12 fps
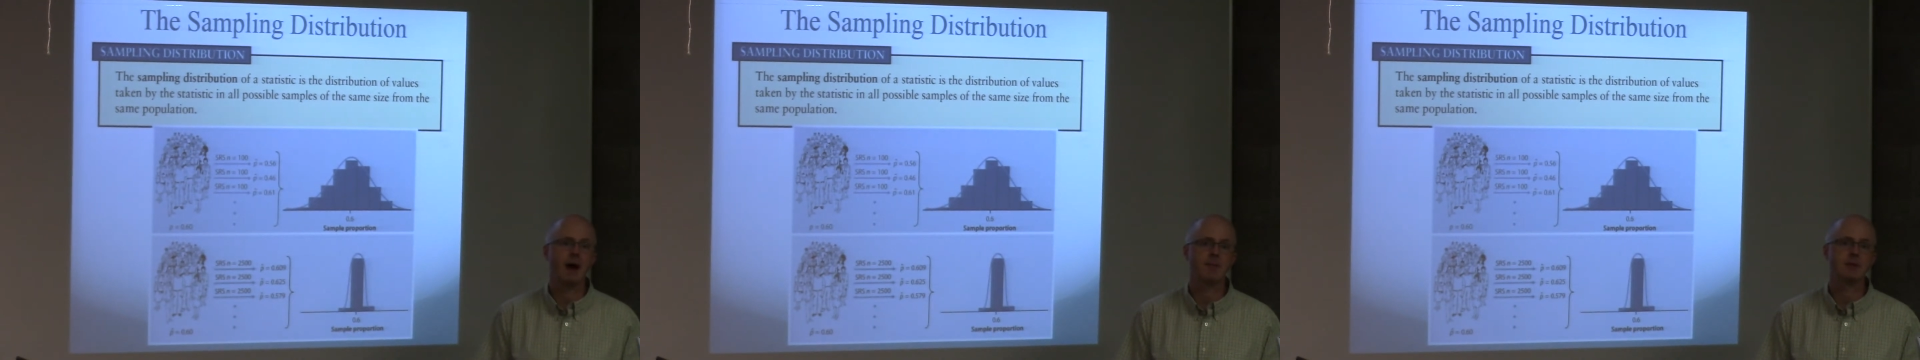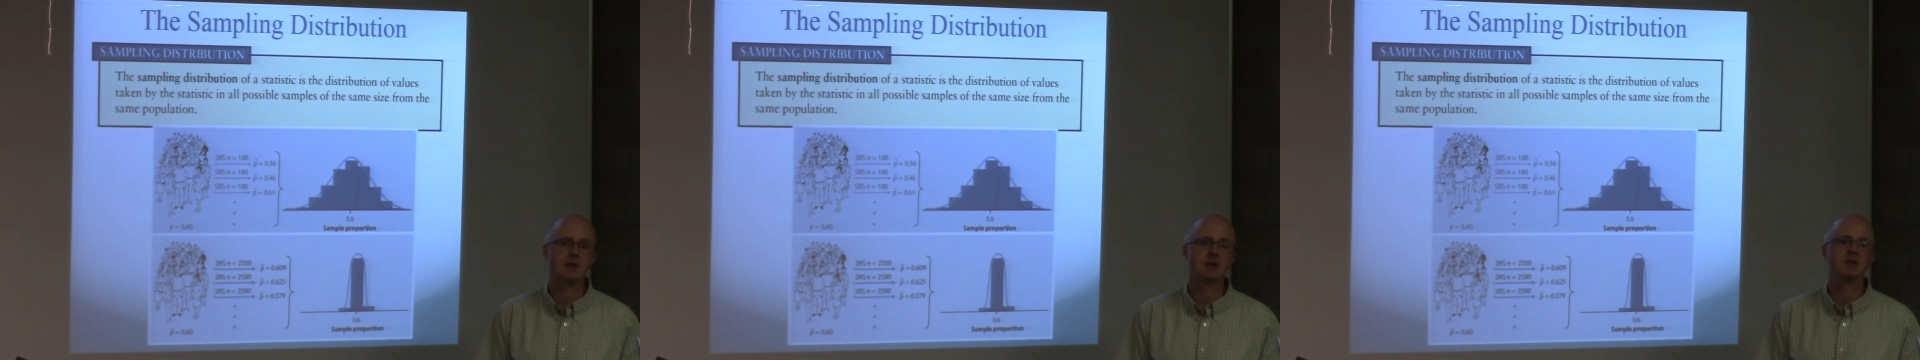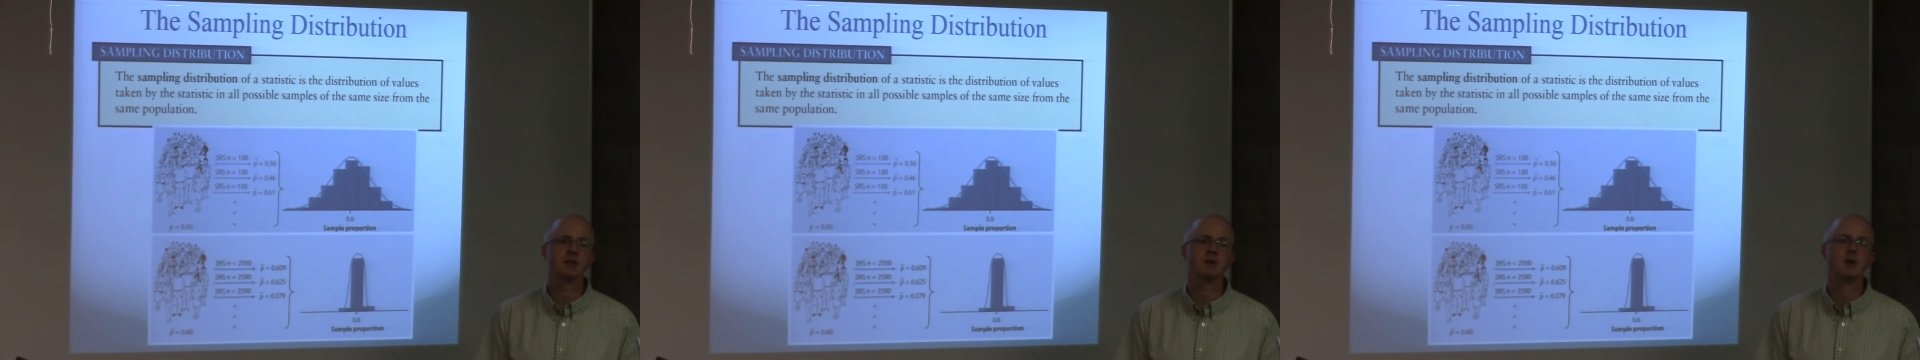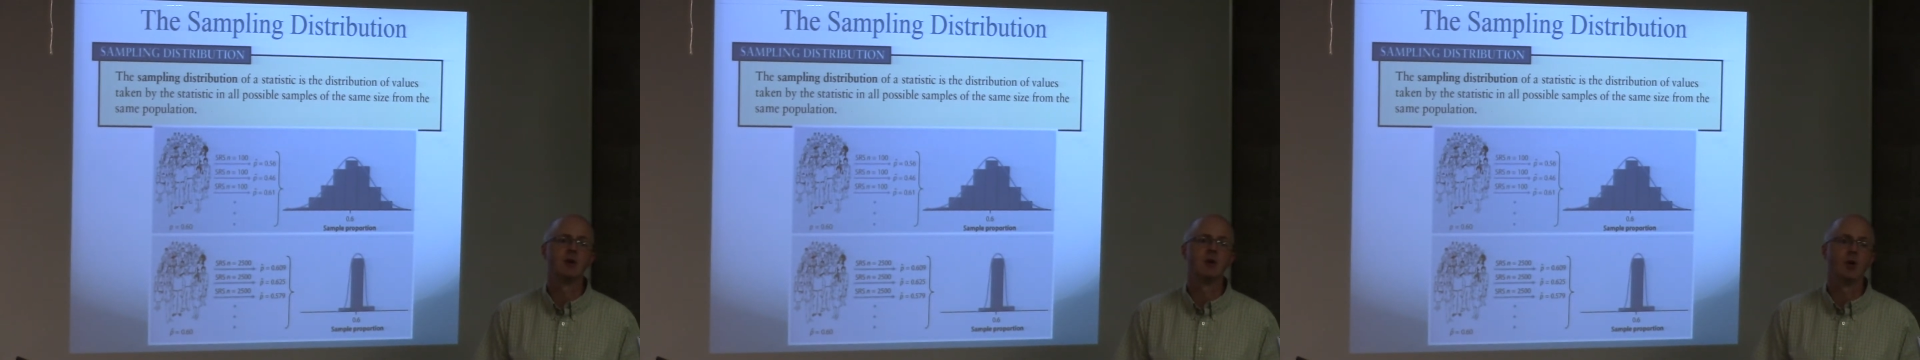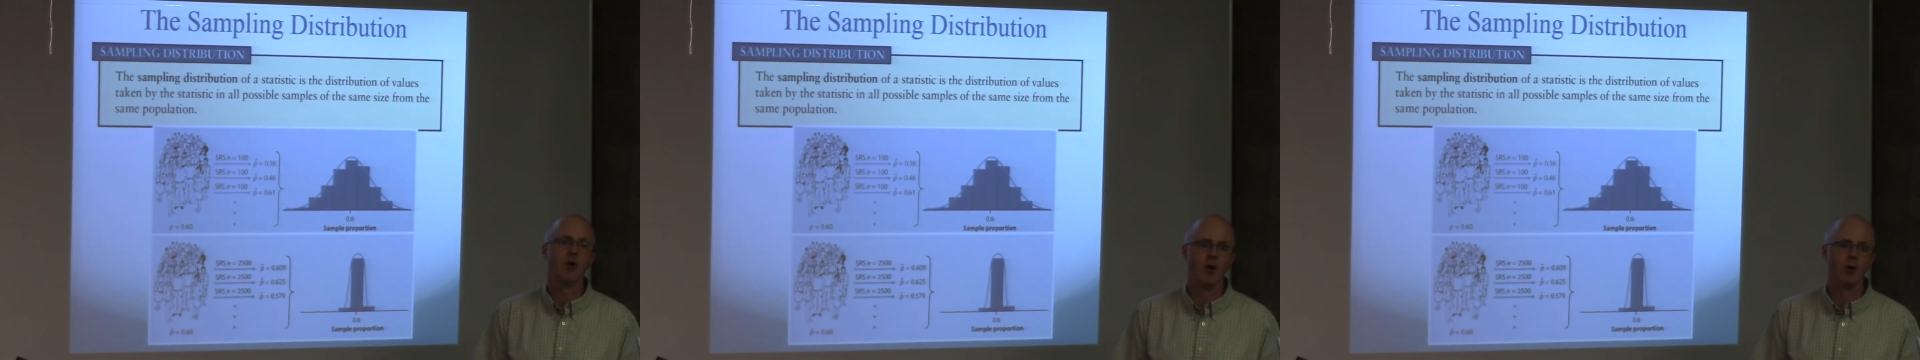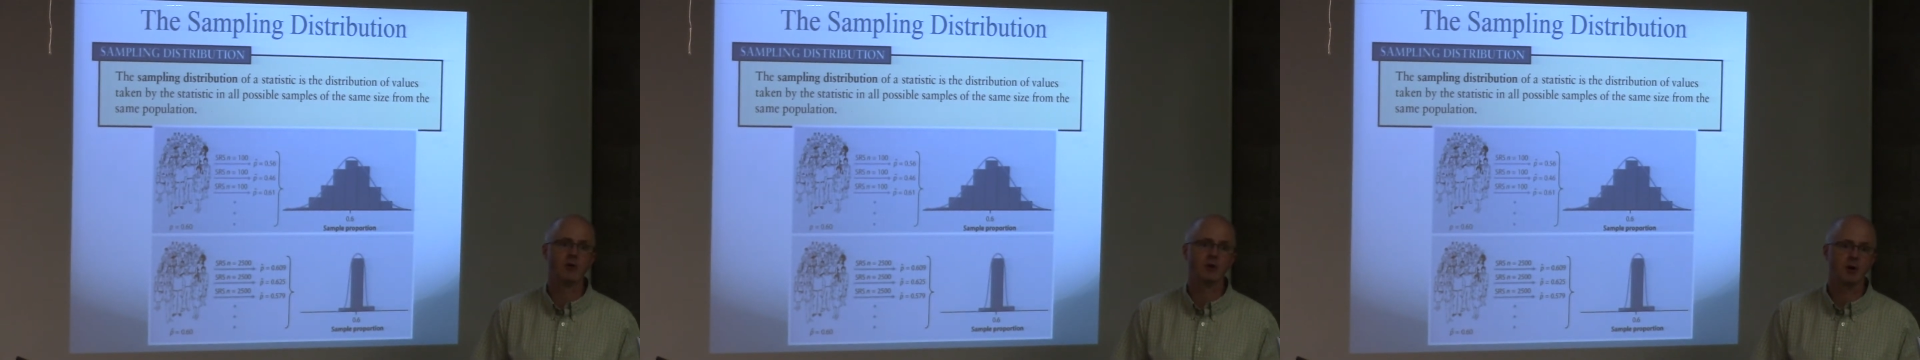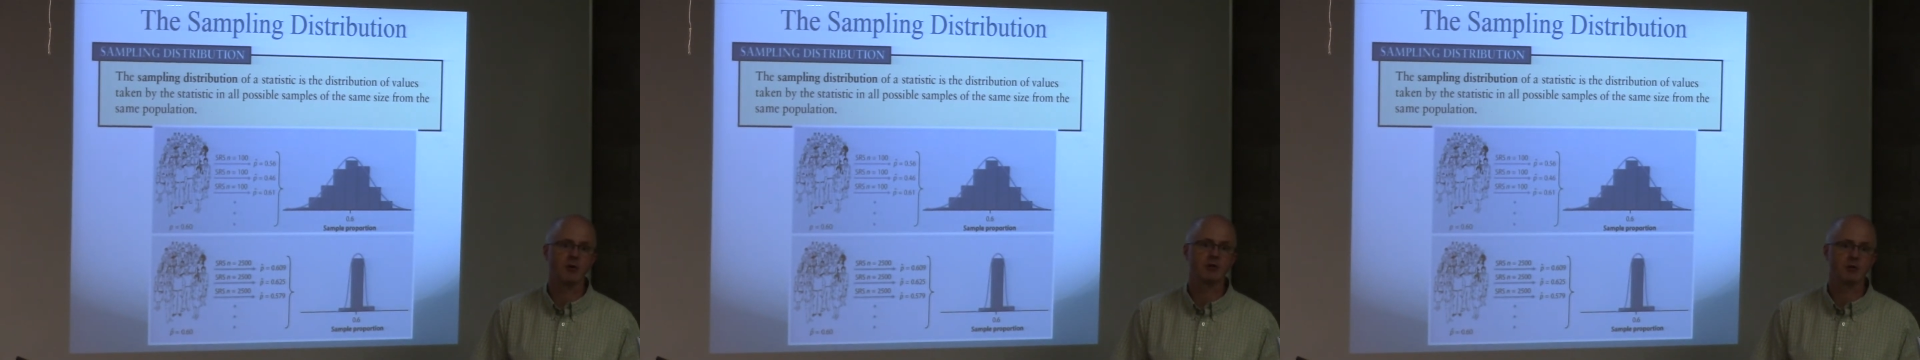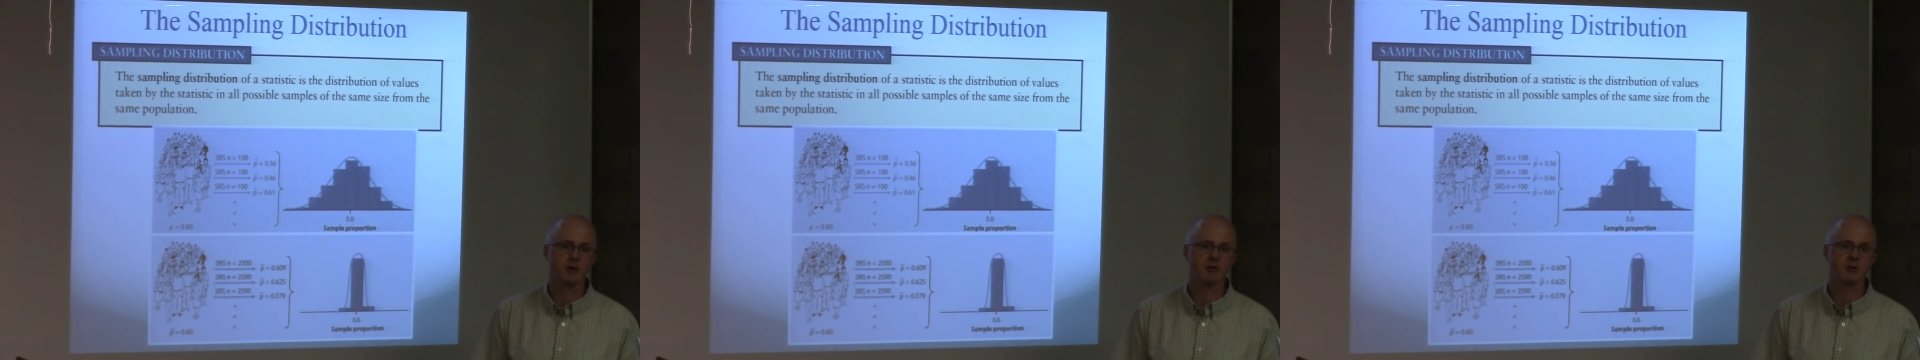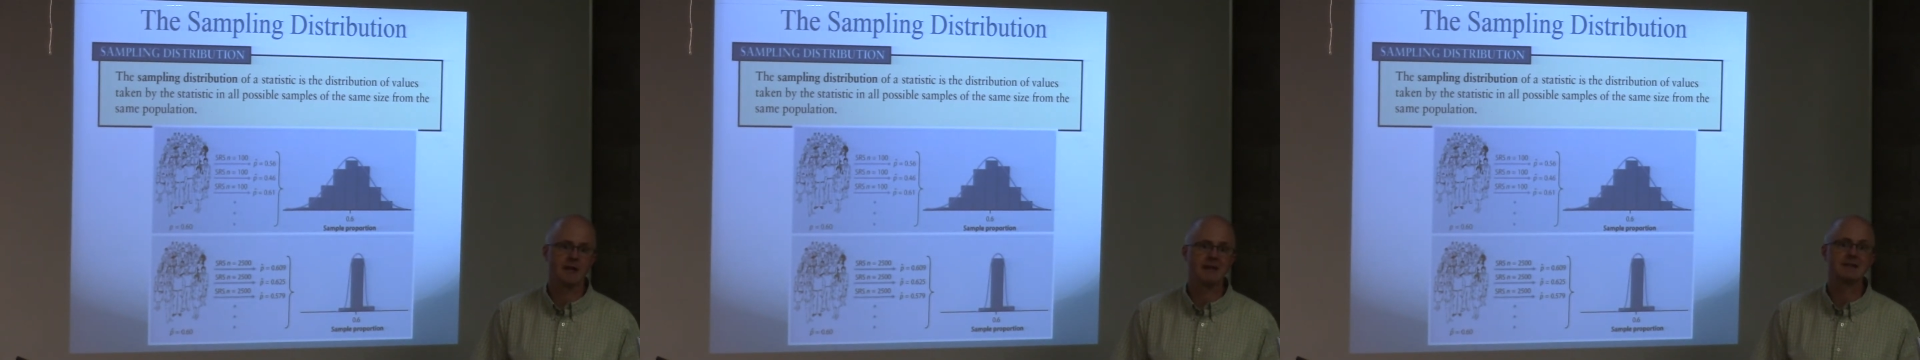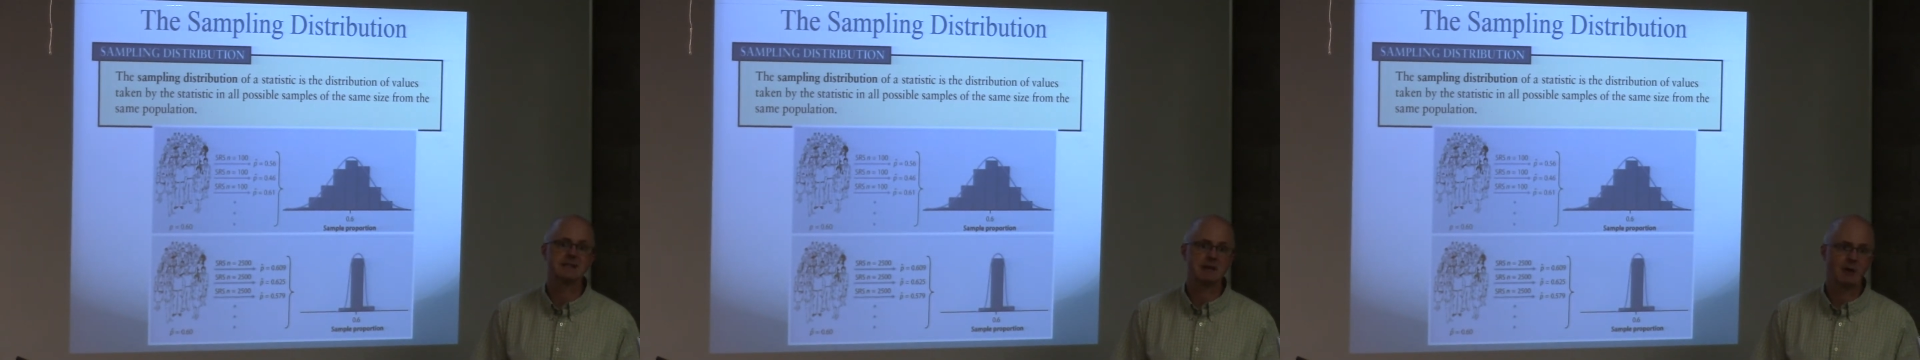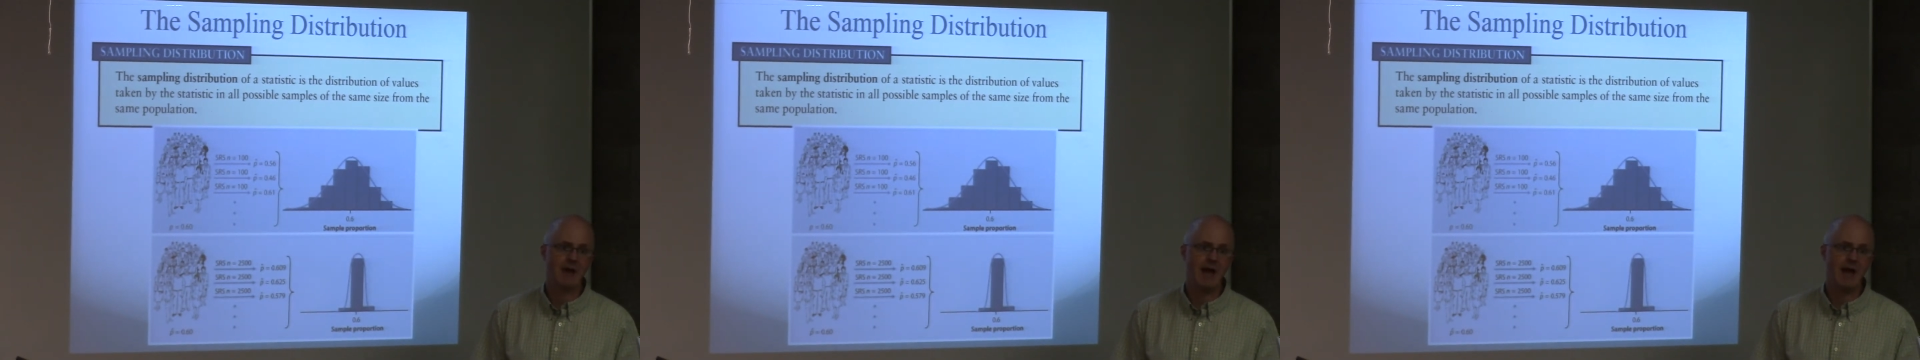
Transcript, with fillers: population over and over and over again and see what